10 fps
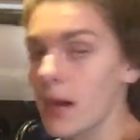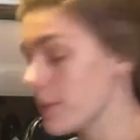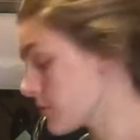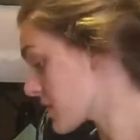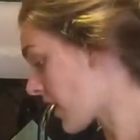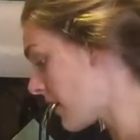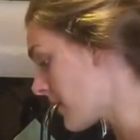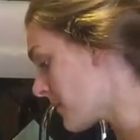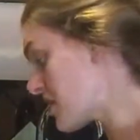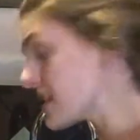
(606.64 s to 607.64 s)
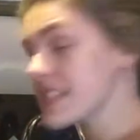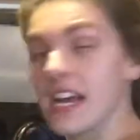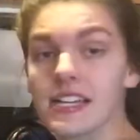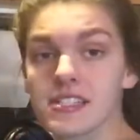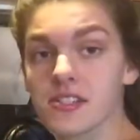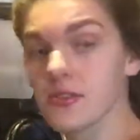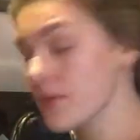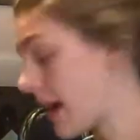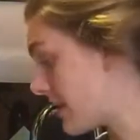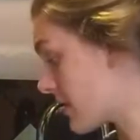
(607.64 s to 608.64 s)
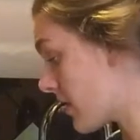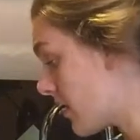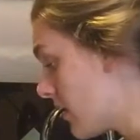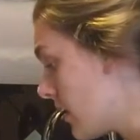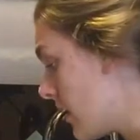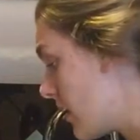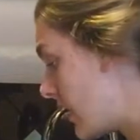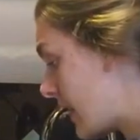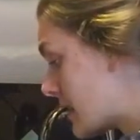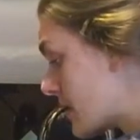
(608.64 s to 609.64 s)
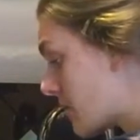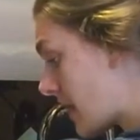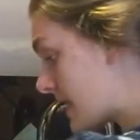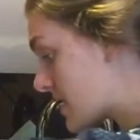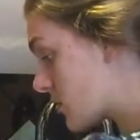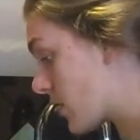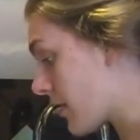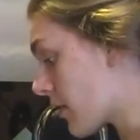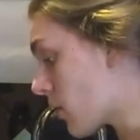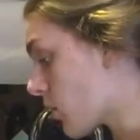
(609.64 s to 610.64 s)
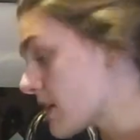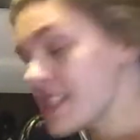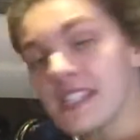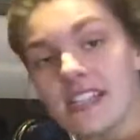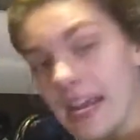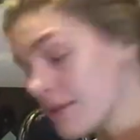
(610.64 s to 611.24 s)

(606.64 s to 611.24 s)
capaill uisce. So she decides to enter into the race with her horse